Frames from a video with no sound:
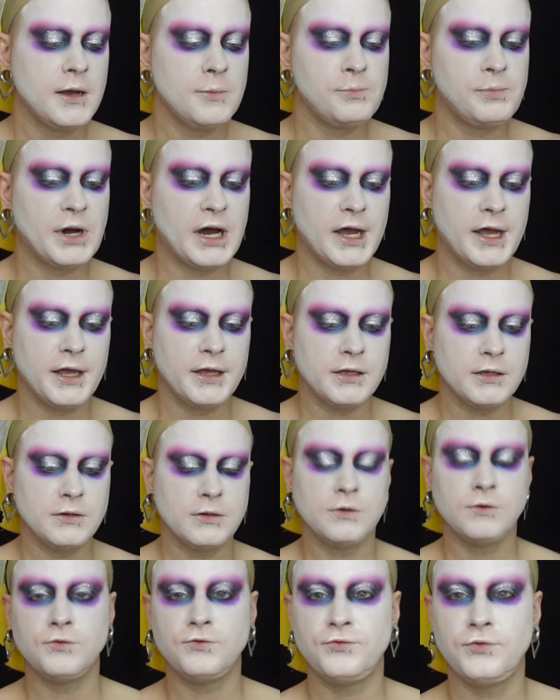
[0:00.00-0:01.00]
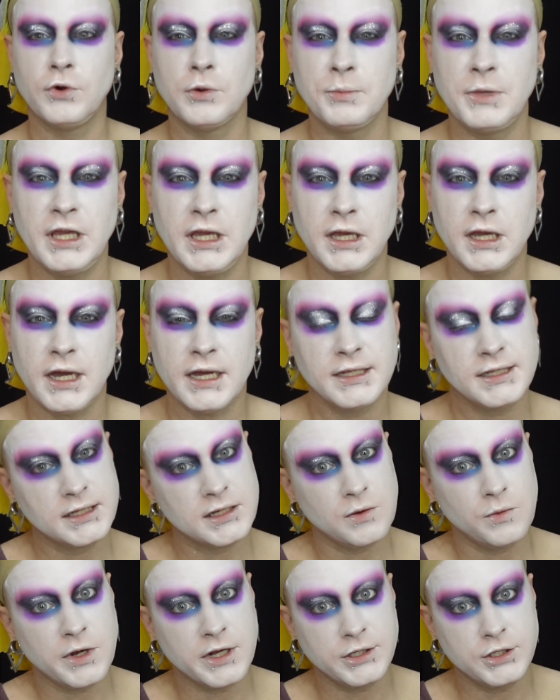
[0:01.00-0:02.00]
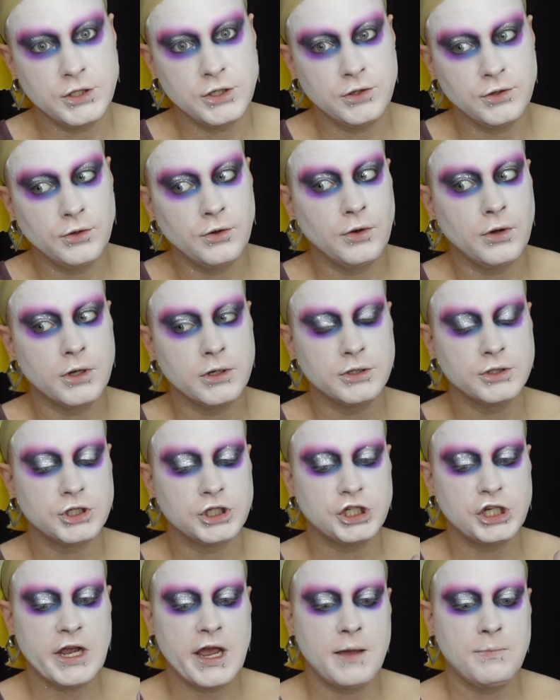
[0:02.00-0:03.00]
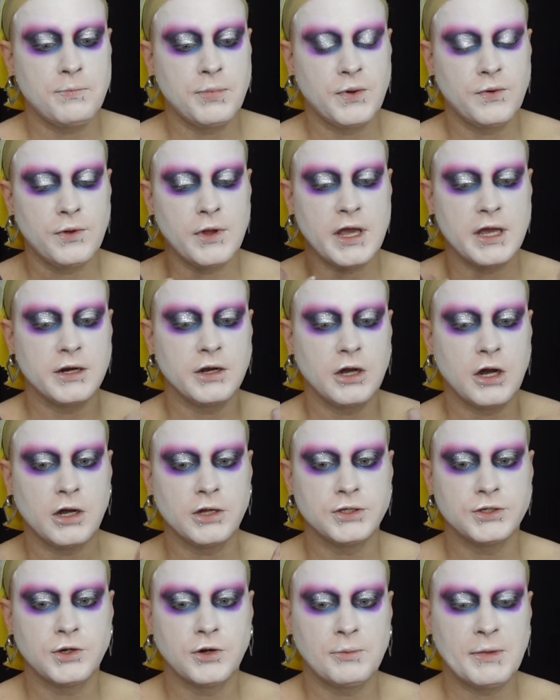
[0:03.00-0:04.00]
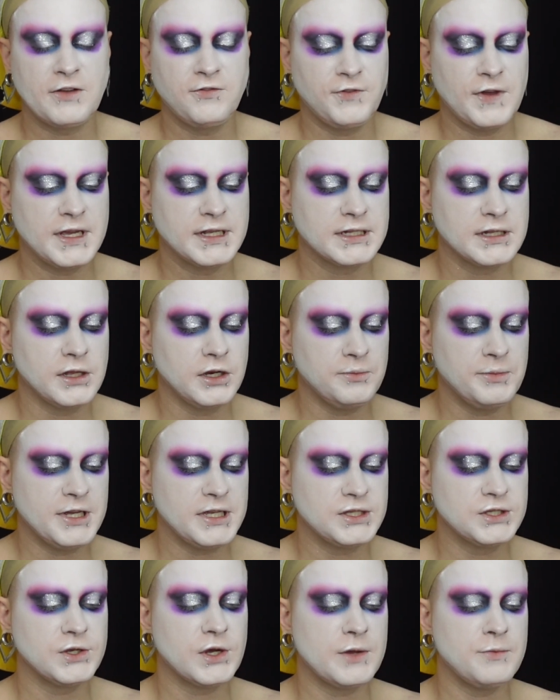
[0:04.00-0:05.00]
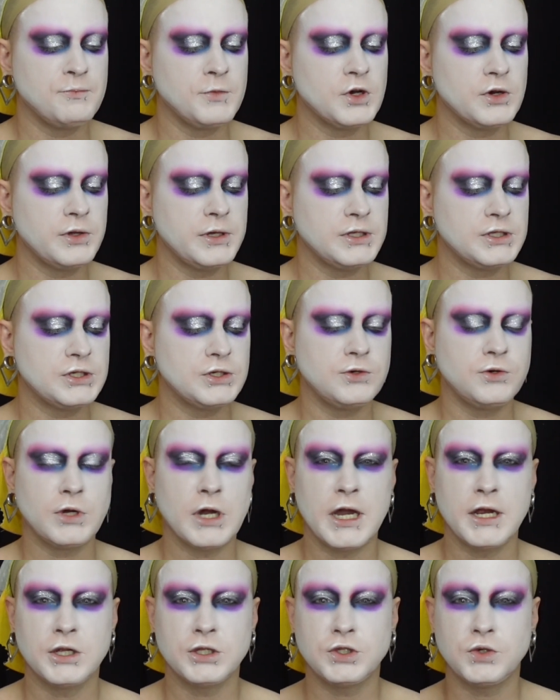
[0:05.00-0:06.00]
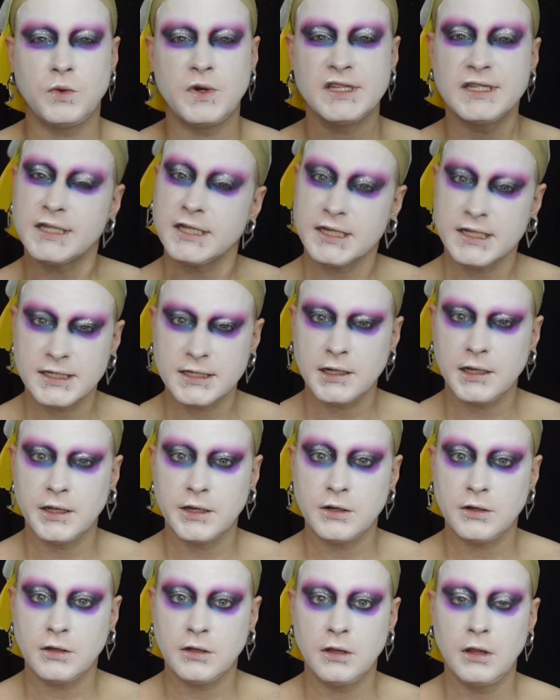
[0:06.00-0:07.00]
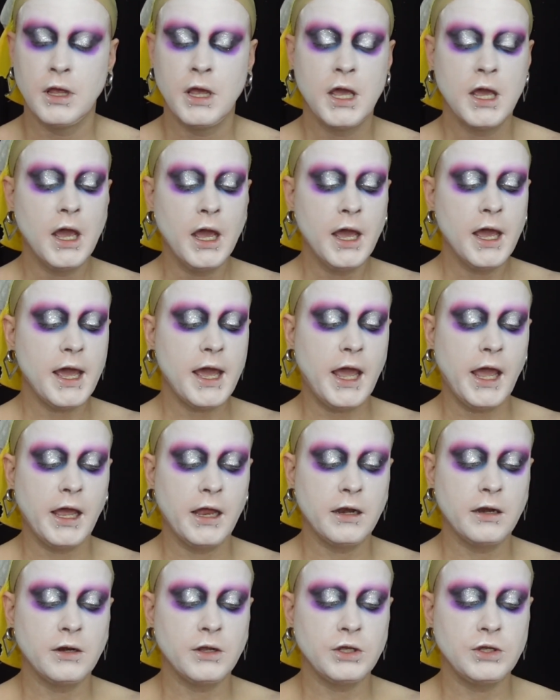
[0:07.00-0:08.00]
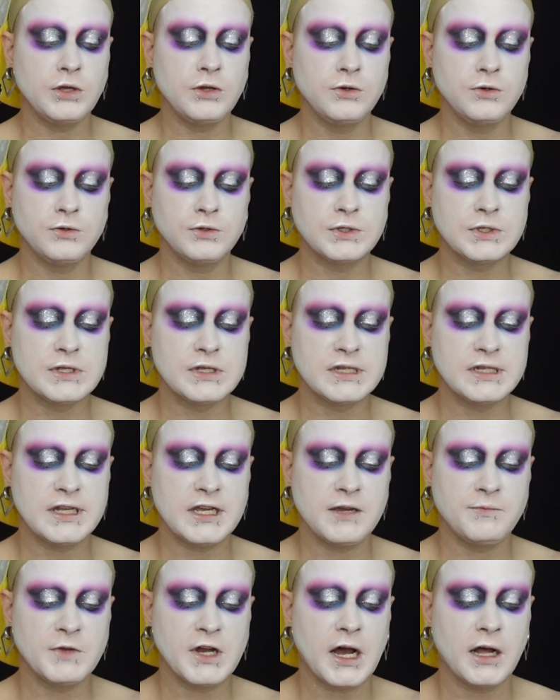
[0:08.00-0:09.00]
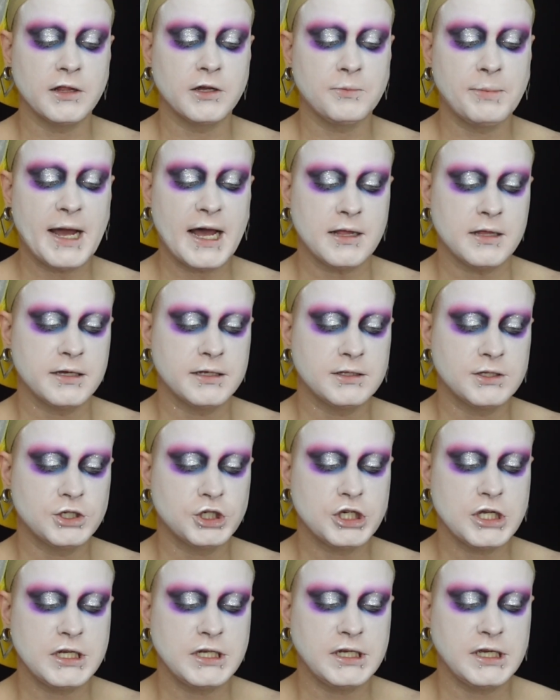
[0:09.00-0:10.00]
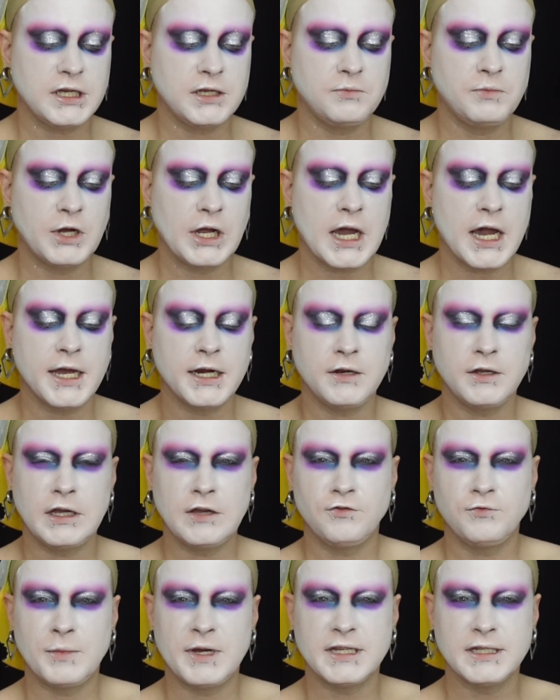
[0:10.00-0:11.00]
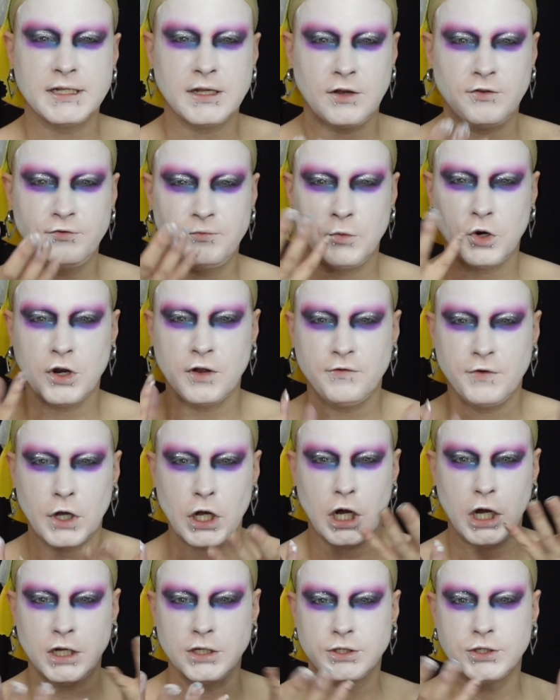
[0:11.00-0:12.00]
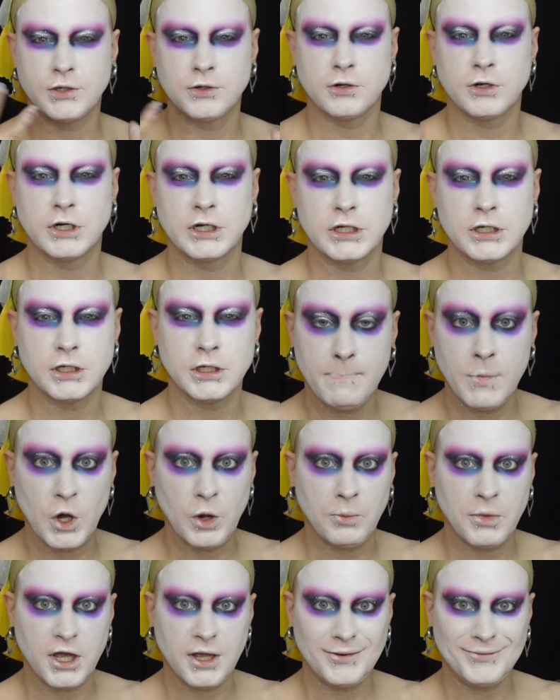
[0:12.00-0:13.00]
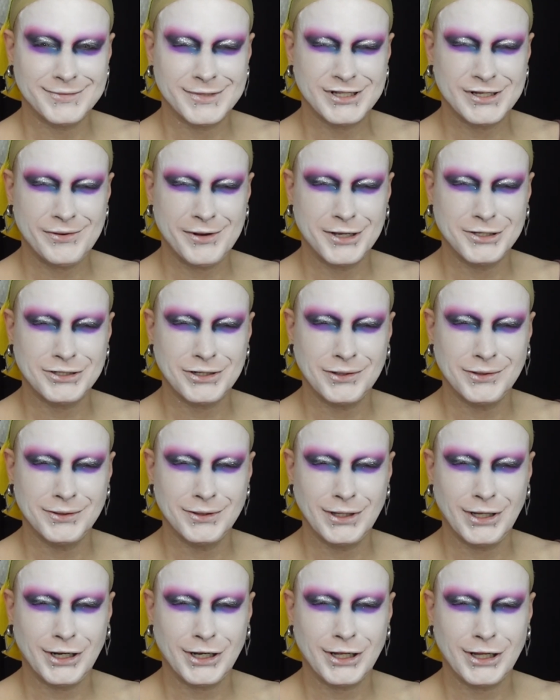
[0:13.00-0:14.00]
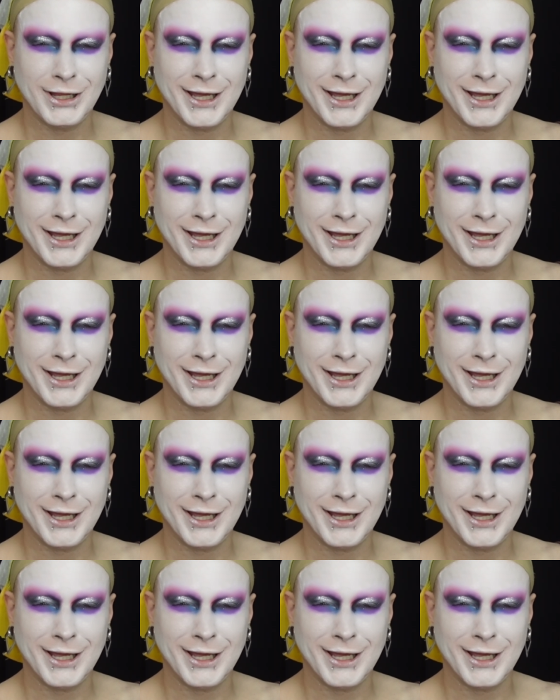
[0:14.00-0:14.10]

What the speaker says: but for me, I still want to shape and contour my face a little bit, so I'm going to kind of twist this a little and use the same color palettes she did, but kind of give myself more of a contoured moment so I don't look